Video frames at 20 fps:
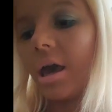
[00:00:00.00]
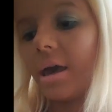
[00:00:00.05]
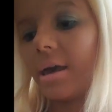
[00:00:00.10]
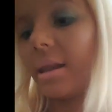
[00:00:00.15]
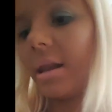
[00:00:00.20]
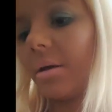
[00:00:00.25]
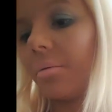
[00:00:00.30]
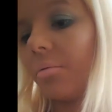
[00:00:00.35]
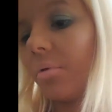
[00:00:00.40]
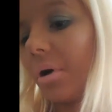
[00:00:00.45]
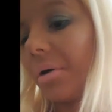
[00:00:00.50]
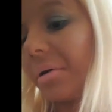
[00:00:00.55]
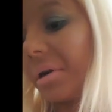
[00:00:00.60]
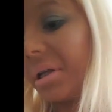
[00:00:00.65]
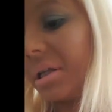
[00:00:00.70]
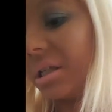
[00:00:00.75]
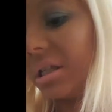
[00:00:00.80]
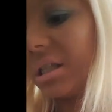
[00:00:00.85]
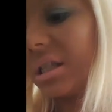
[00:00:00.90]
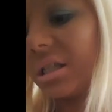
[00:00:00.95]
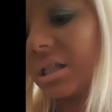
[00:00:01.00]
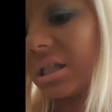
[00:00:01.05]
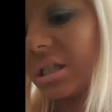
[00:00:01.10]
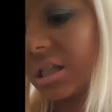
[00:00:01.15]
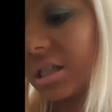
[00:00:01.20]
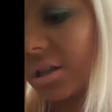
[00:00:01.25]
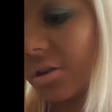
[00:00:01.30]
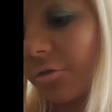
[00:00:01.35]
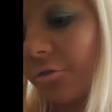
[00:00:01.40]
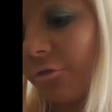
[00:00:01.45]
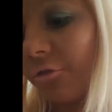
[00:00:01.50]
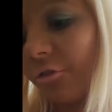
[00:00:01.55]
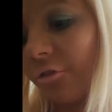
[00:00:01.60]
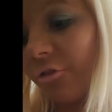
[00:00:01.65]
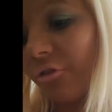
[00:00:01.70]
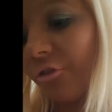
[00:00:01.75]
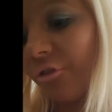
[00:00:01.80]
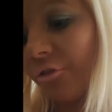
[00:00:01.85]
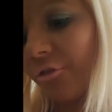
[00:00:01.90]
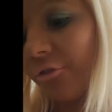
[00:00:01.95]
And I'm wearing this. It's
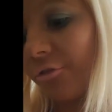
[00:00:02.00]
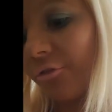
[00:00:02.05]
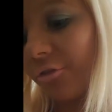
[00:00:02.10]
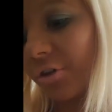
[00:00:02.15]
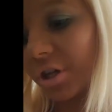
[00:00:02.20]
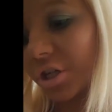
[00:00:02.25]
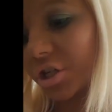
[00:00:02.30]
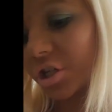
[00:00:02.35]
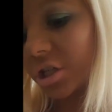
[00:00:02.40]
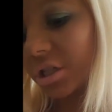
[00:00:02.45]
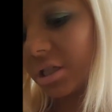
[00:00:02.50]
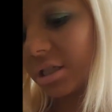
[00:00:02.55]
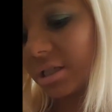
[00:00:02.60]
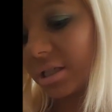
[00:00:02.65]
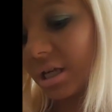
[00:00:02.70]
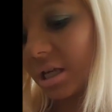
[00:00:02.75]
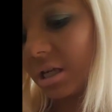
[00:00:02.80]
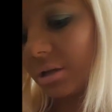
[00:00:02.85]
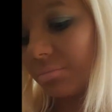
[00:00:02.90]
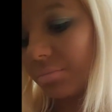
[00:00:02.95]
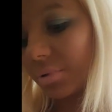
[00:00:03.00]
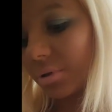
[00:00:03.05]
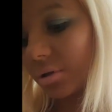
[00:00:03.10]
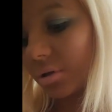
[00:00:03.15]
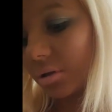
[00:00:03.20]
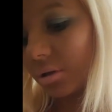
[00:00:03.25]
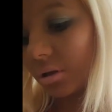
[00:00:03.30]
fashion tape.